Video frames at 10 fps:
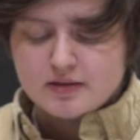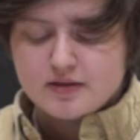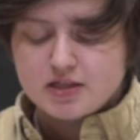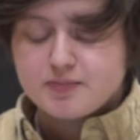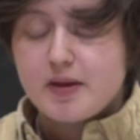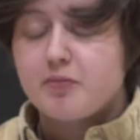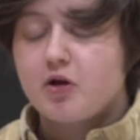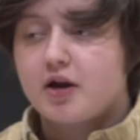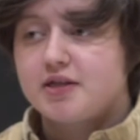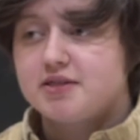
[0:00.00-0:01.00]
These people
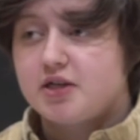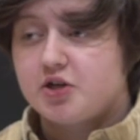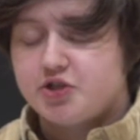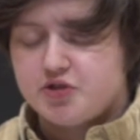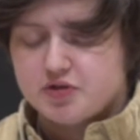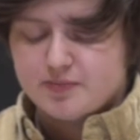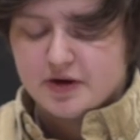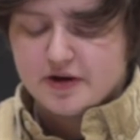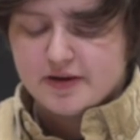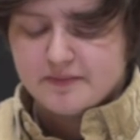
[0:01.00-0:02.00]
are considered
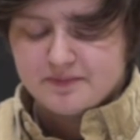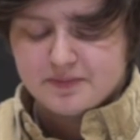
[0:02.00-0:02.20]
two-spirit.